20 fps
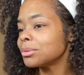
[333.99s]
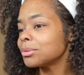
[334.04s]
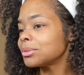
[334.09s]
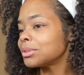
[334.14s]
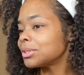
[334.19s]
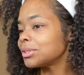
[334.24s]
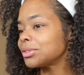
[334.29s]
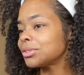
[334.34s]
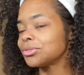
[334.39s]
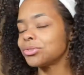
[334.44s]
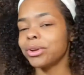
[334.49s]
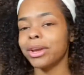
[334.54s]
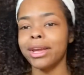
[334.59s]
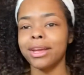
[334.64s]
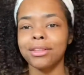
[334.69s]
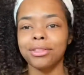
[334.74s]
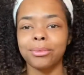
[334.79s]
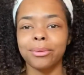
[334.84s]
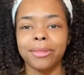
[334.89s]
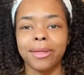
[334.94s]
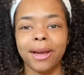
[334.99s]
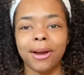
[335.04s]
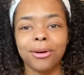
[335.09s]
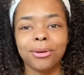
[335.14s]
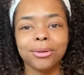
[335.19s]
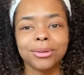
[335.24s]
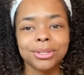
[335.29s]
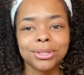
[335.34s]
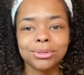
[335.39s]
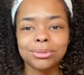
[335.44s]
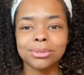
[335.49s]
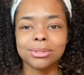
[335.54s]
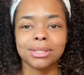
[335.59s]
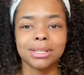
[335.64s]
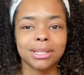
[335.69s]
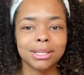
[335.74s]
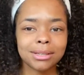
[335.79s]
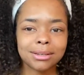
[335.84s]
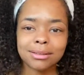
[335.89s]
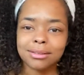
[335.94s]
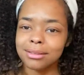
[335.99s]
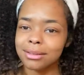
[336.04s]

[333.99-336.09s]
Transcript: strength without using,